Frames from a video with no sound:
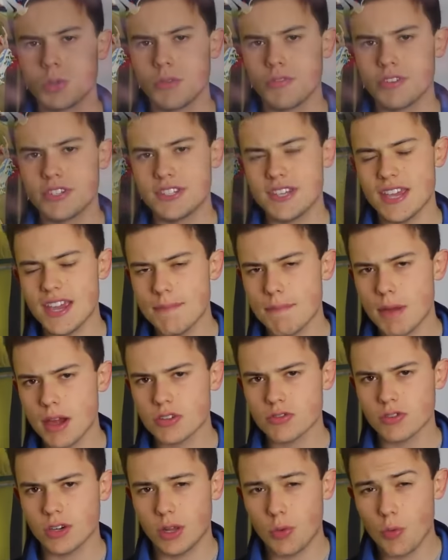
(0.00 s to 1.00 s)
all of his
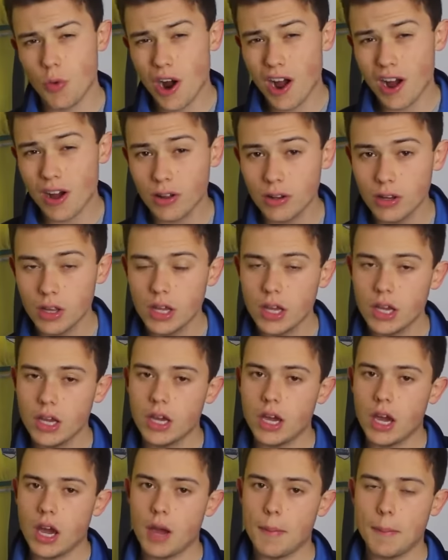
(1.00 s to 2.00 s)
teammates really well,
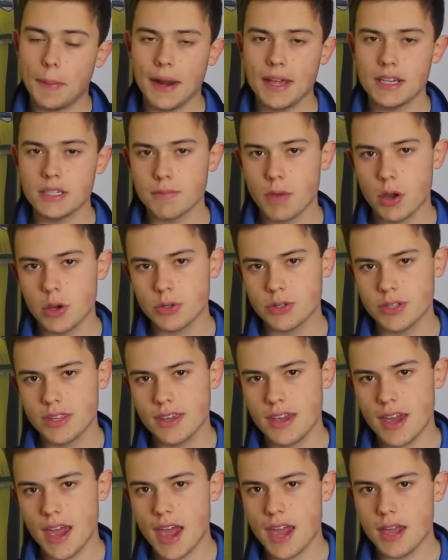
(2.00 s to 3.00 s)
uh, plays
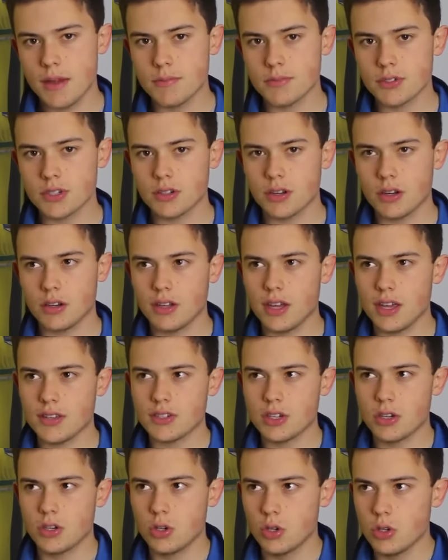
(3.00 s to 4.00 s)
most games and, and
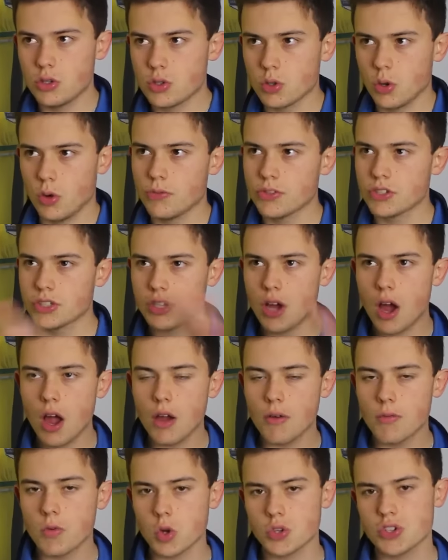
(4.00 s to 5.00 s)
gets a good sort of
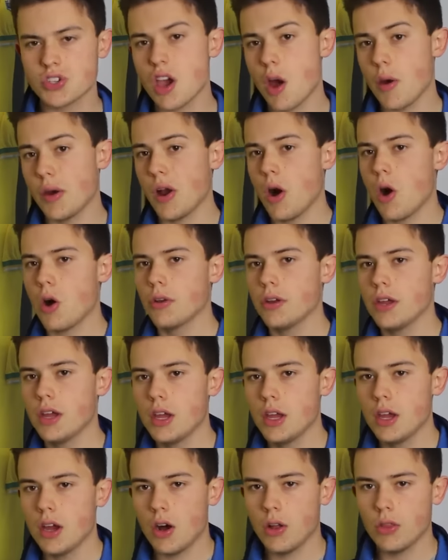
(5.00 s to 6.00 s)
sight of what's going on
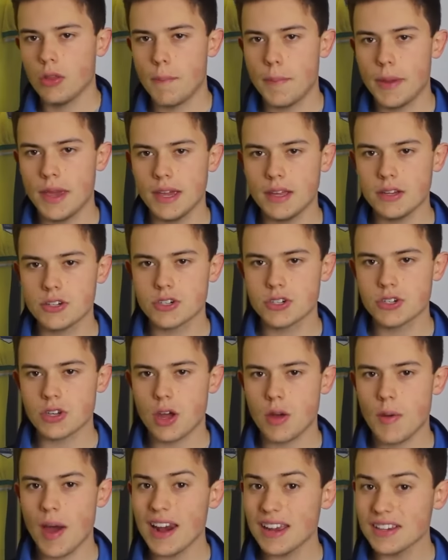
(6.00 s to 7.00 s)
on the pitch.
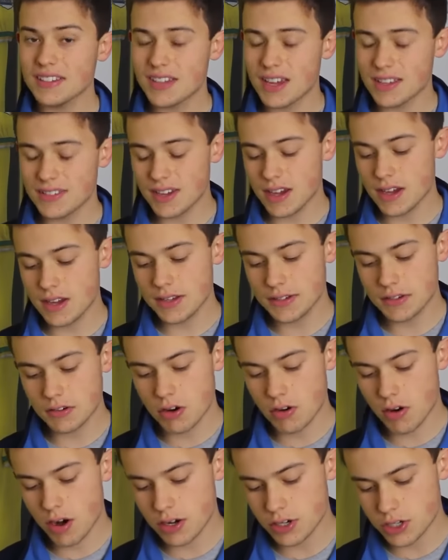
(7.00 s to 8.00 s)
So Alex Tettey is a
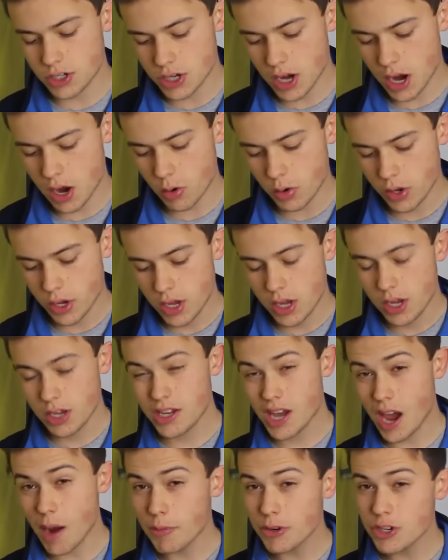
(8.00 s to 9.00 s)
great shout.
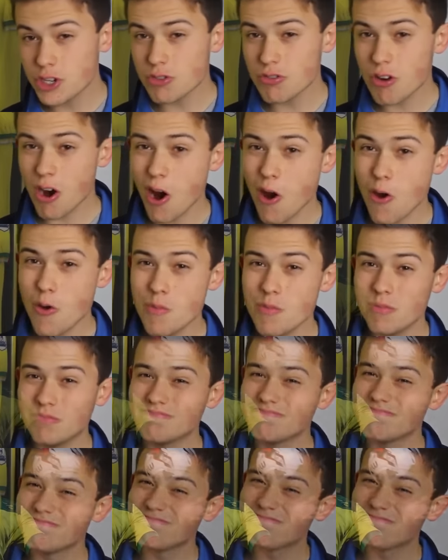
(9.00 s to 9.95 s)
Cameron Jerome,